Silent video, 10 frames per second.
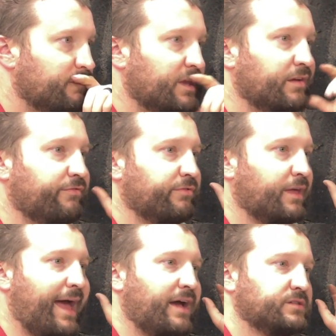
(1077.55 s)
If
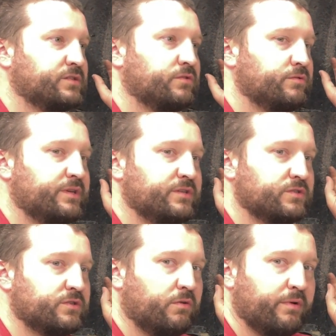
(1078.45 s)
the axle is
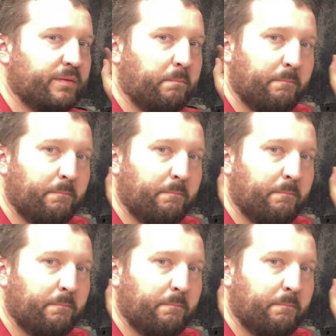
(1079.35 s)
going